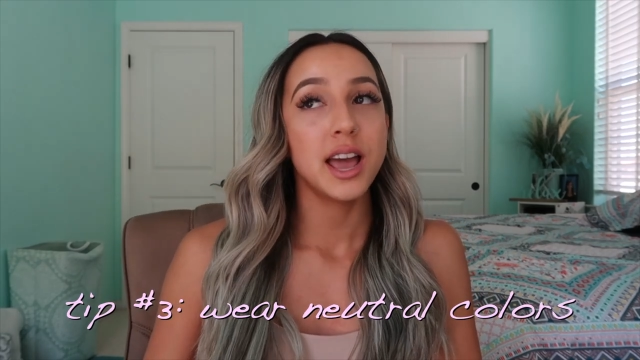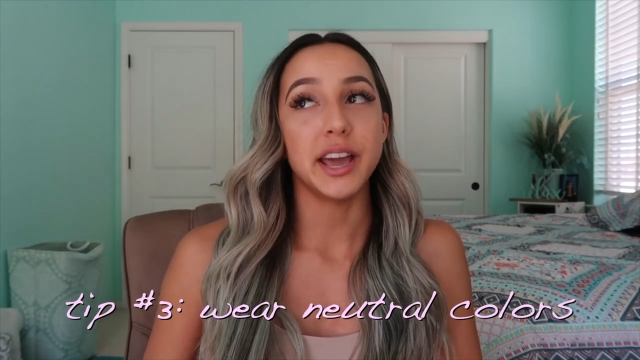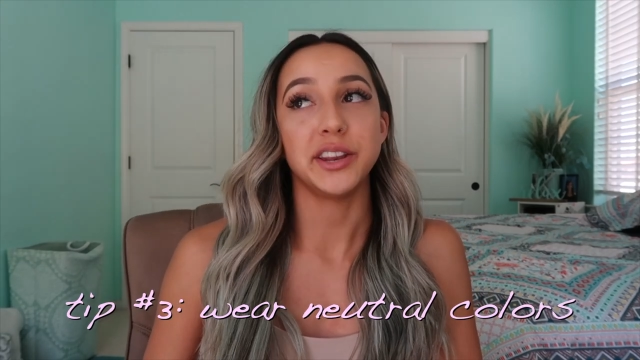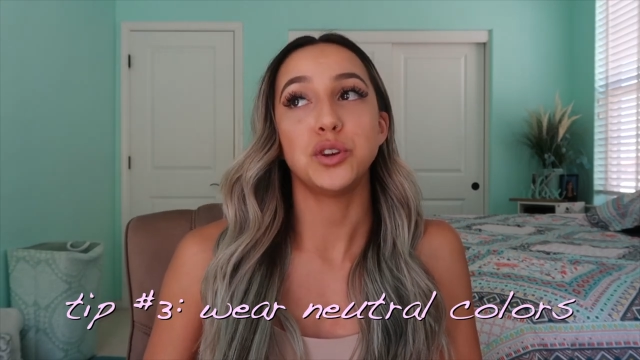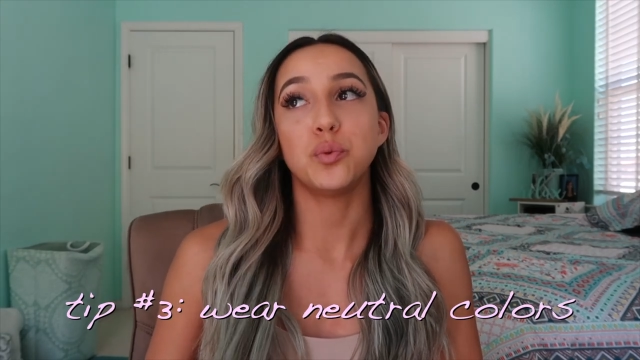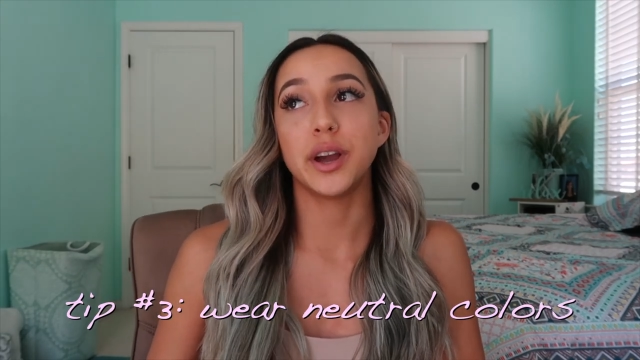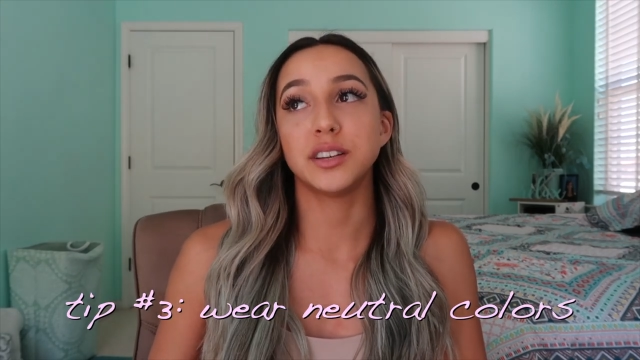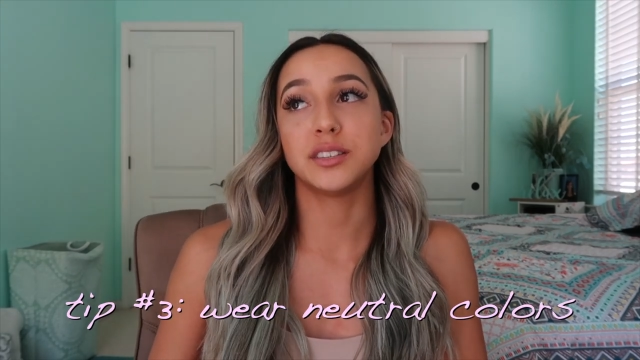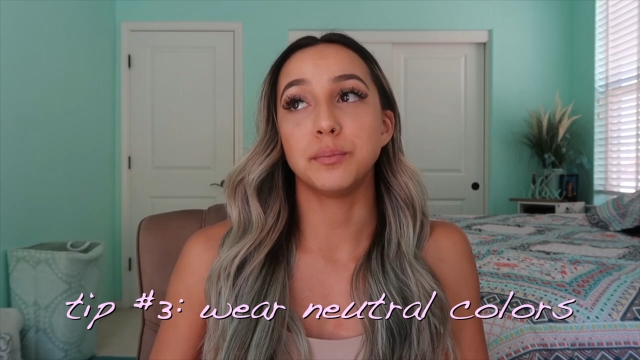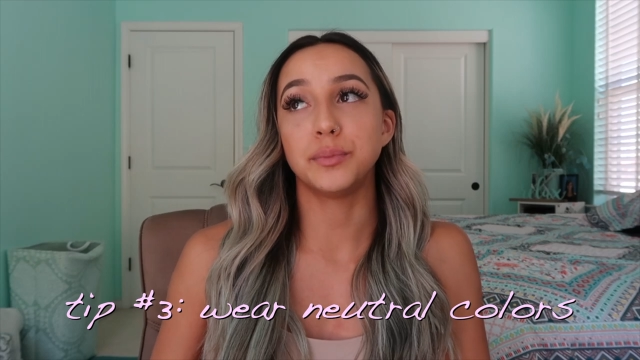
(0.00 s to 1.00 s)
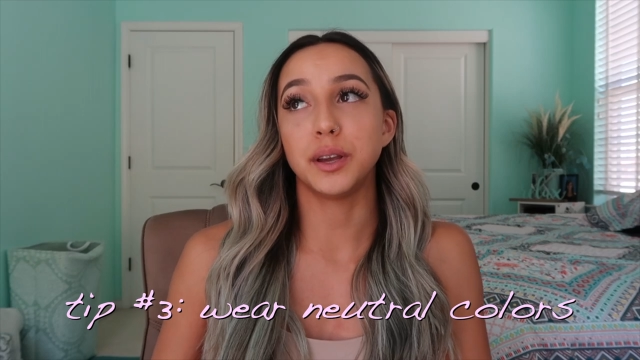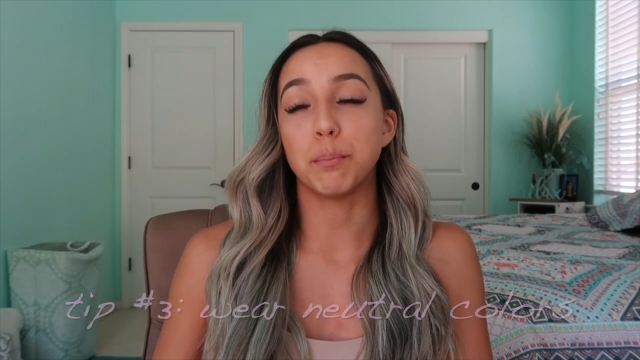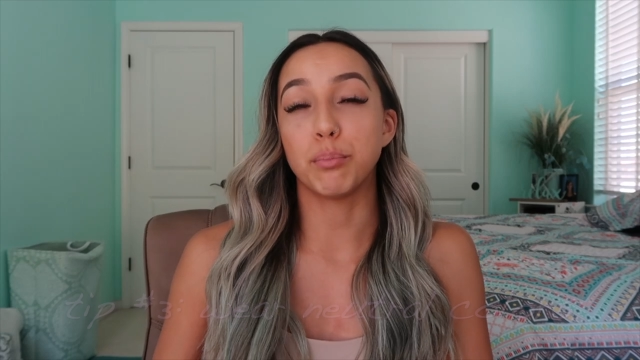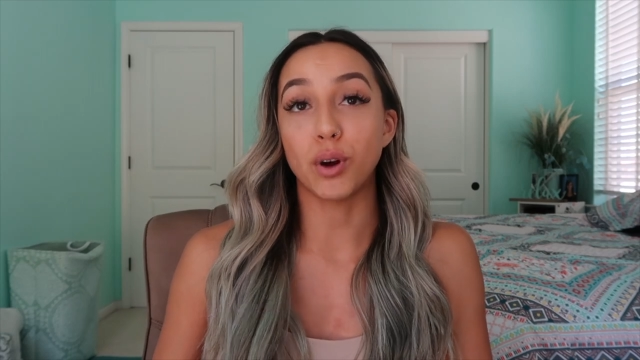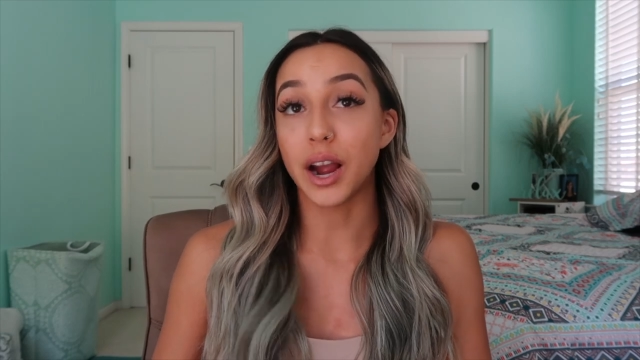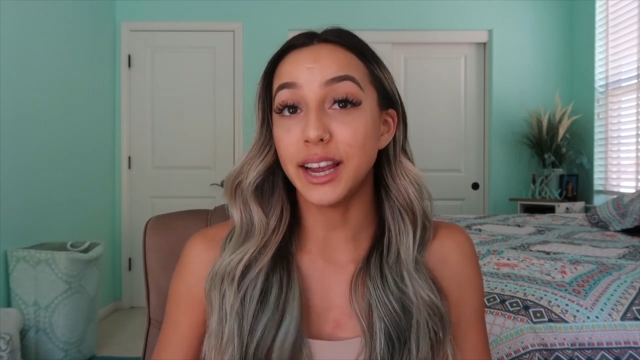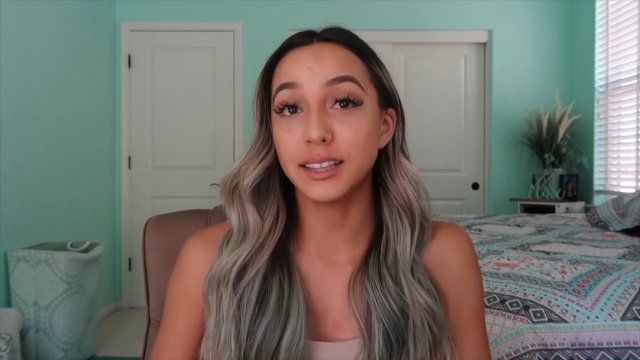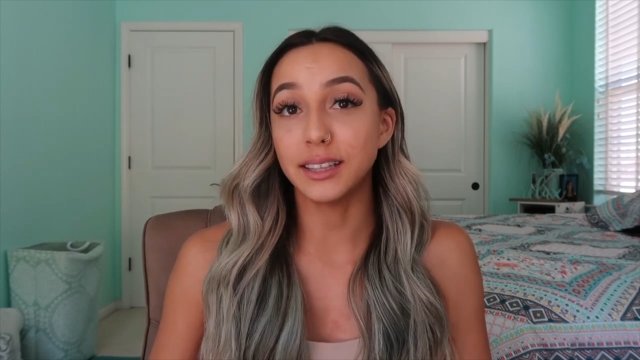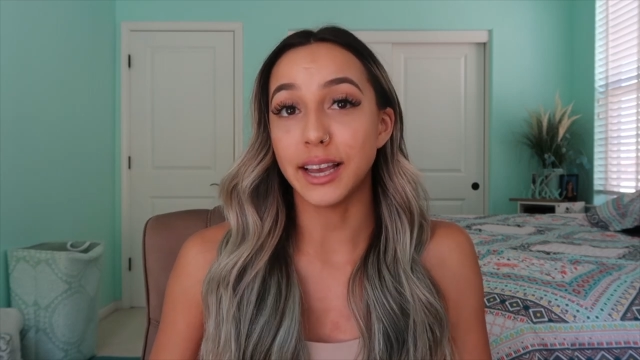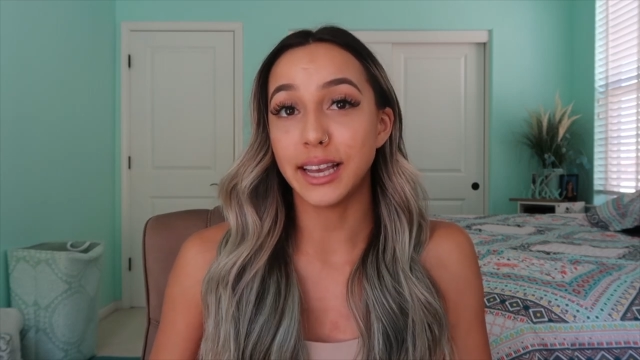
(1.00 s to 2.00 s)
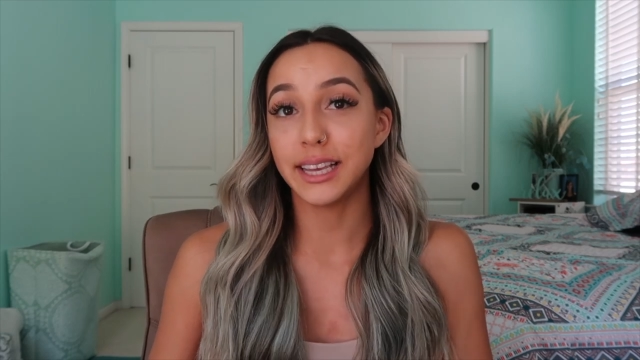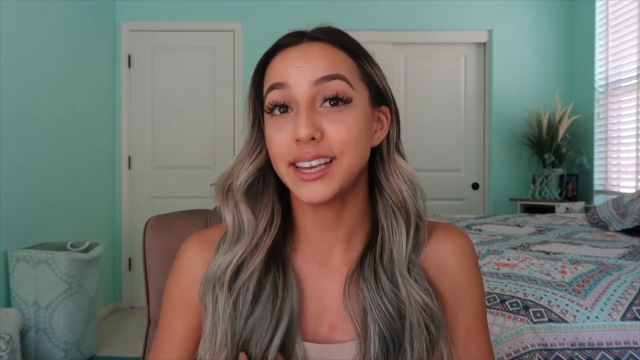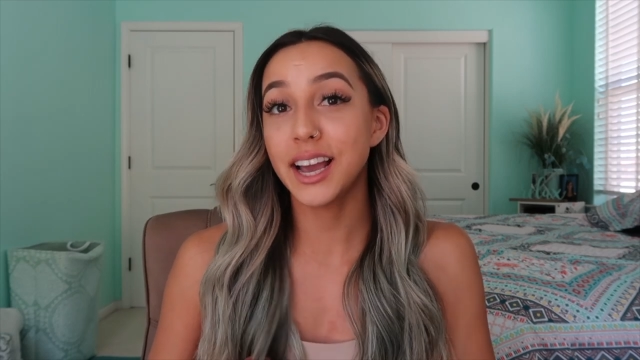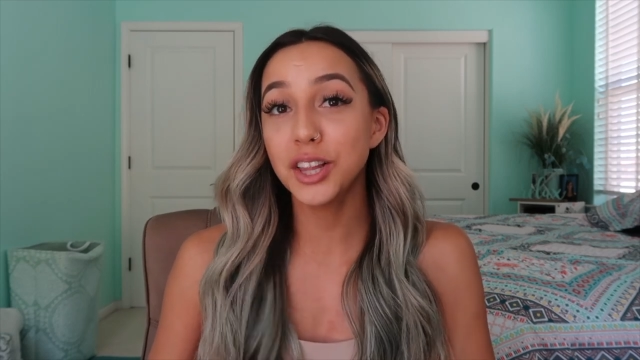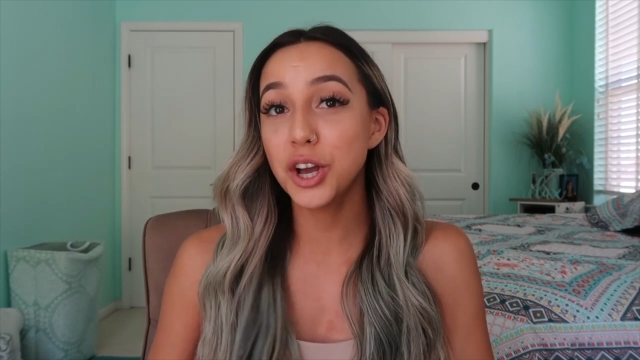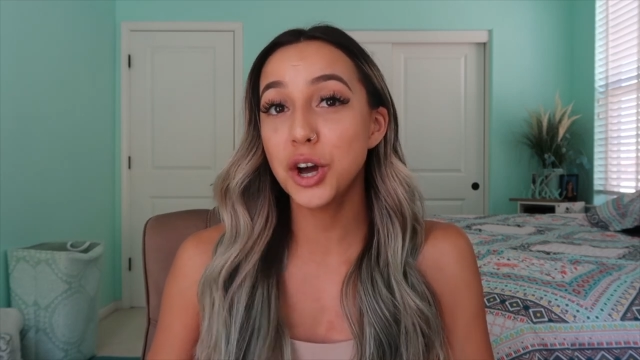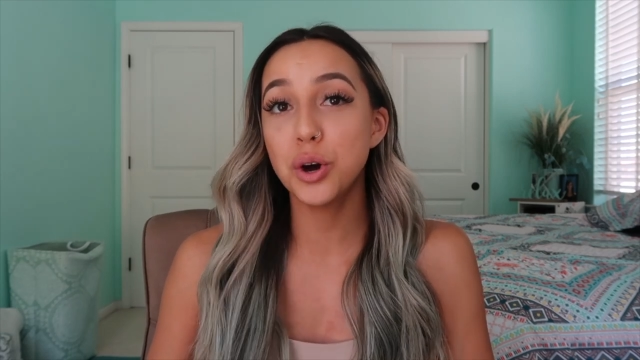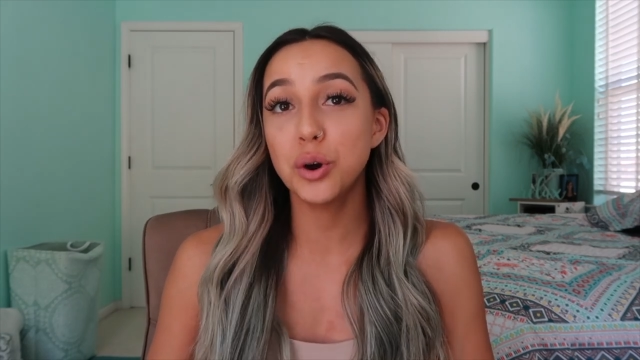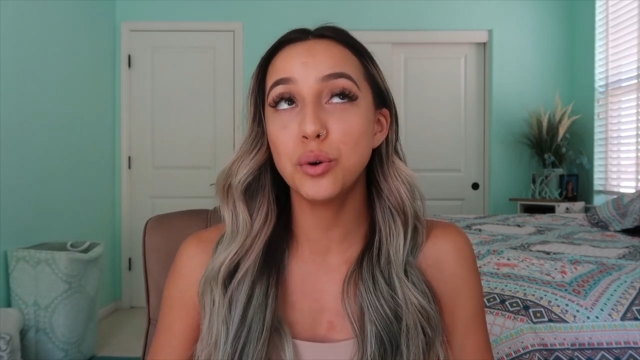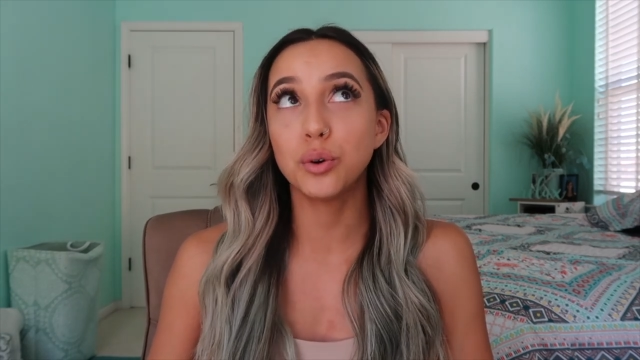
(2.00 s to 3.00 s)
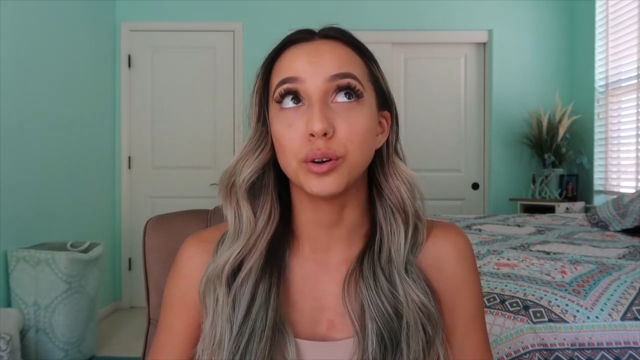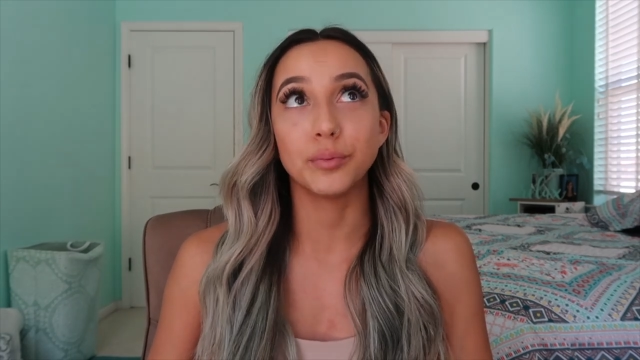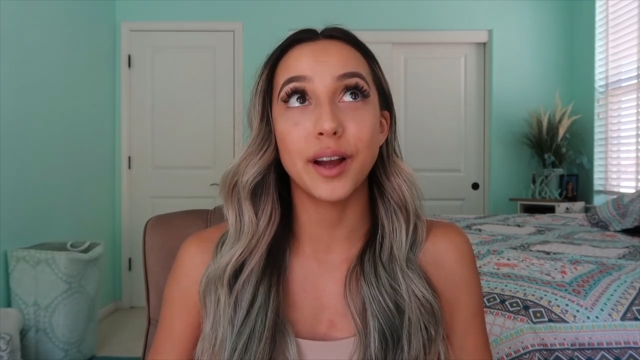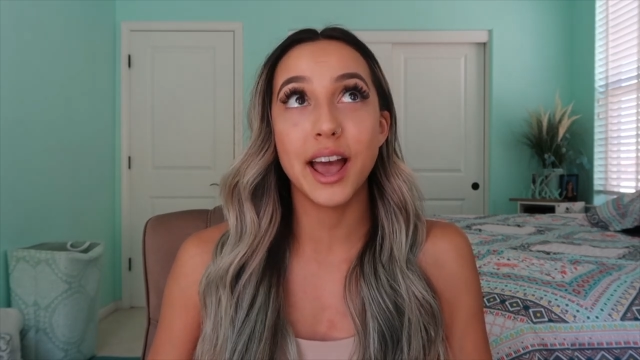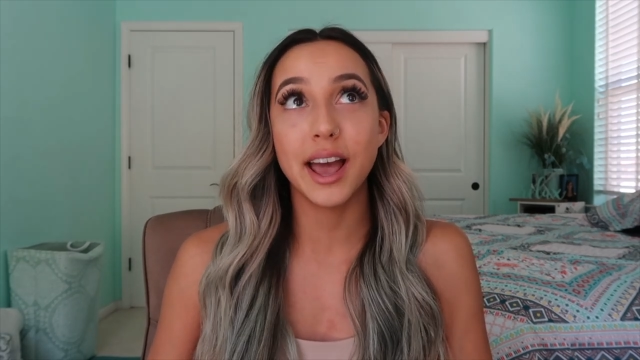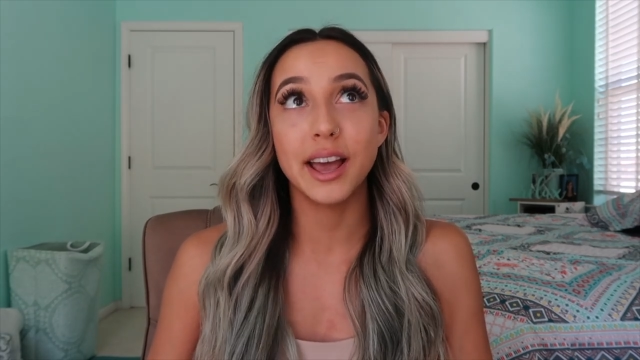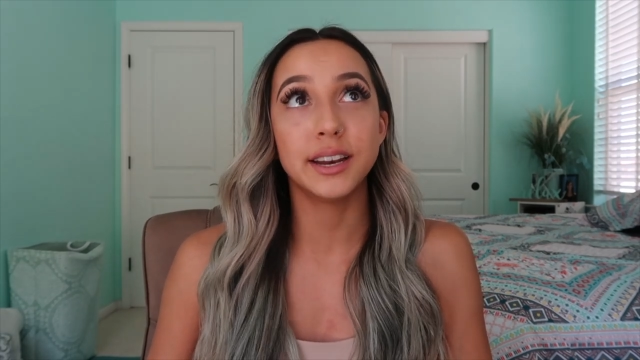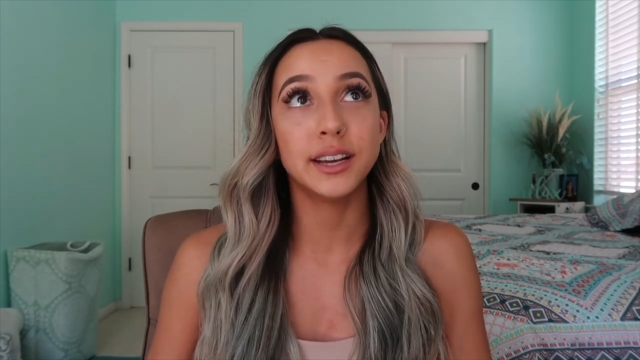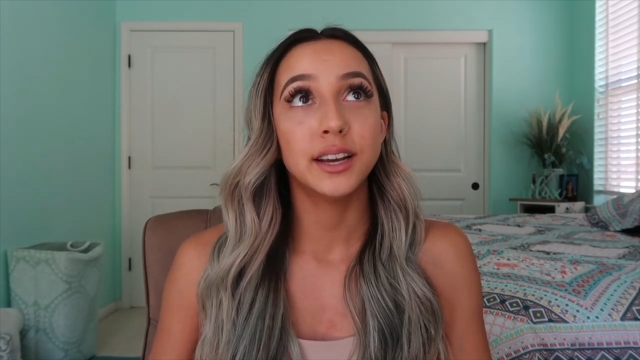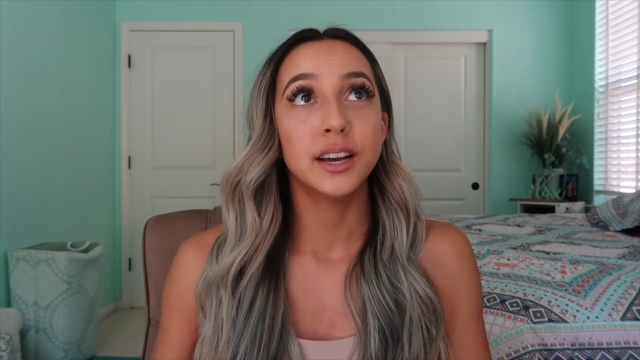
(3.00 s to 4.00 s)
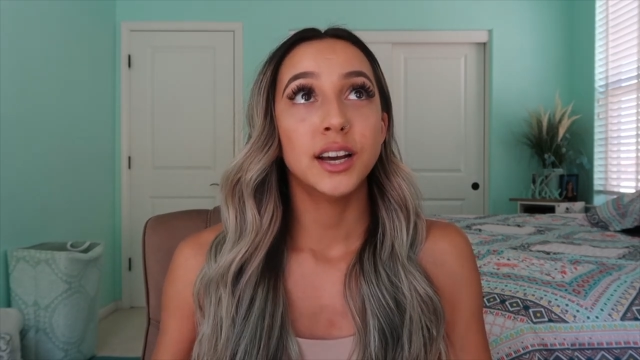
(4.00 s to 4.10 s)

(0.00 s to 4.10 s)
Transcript: and you wear something bright like yellow or red